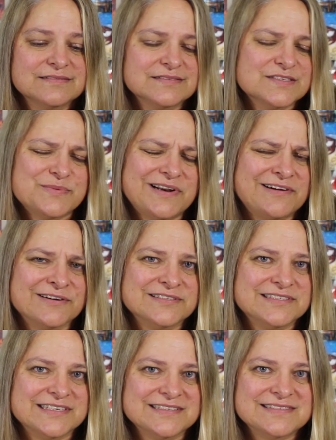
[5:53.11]
That's what
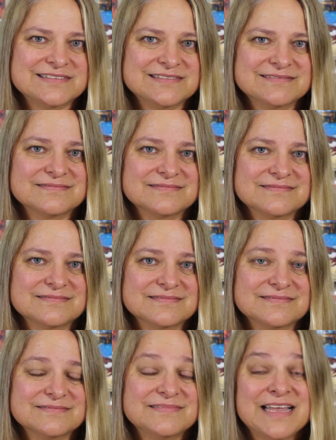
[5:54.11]
art does.
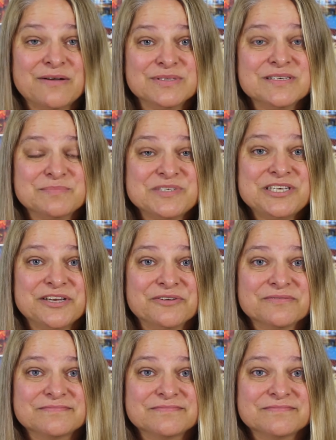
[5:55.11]
Now it's up to you.